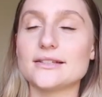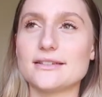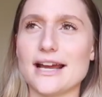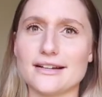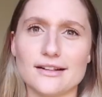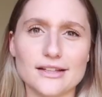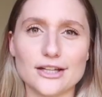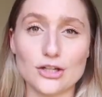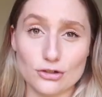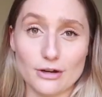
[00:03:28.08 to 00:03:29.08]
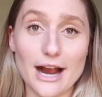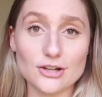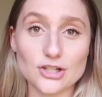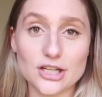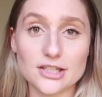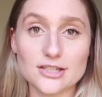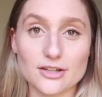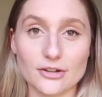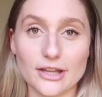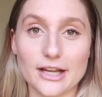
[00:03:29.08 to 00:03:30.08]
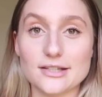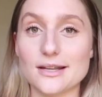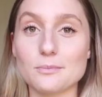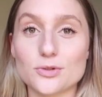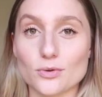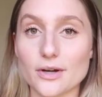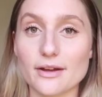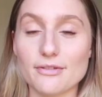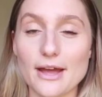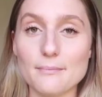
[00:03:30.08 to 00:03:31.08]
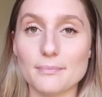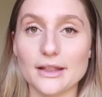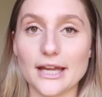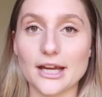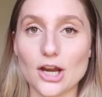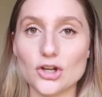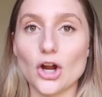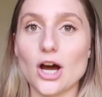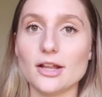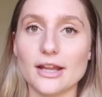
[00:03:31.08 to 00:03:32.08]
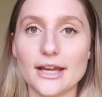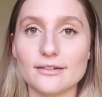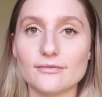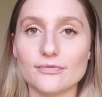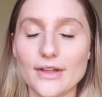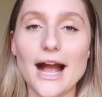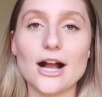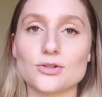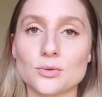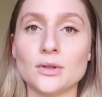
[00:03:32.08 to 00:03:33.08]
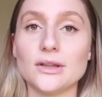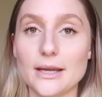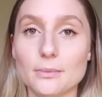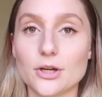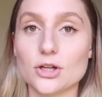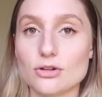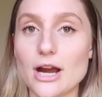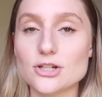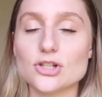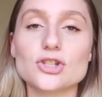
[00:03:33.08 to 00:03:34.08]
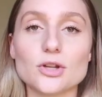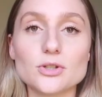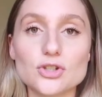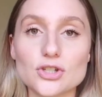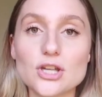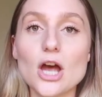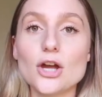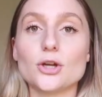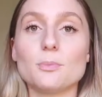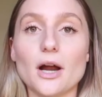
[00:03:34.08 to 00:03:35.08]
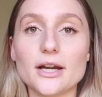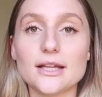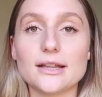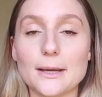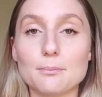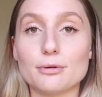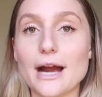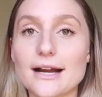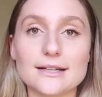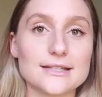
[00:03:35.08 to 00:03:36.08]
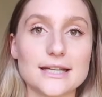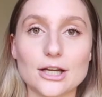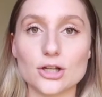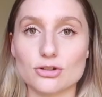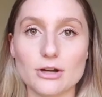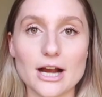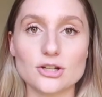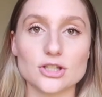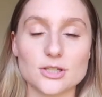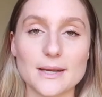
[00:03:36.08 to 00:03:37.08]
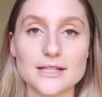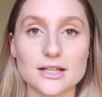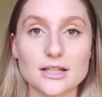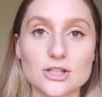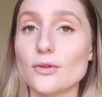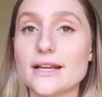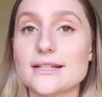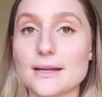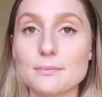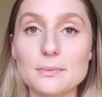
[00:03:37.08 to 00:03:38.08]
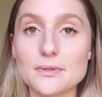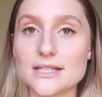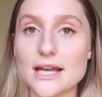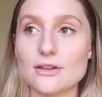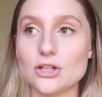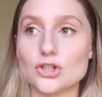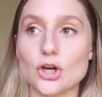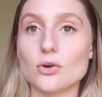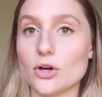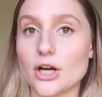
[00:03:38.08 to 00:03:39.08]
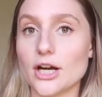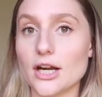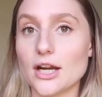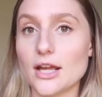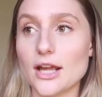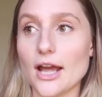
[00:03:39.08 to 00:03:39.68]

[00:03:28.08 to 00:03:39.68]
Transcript: technically contractions or like some sort of them, but like not like the actual labor contractions. So it's just your body like practicing contractions basically. So like some people say they don't hurt.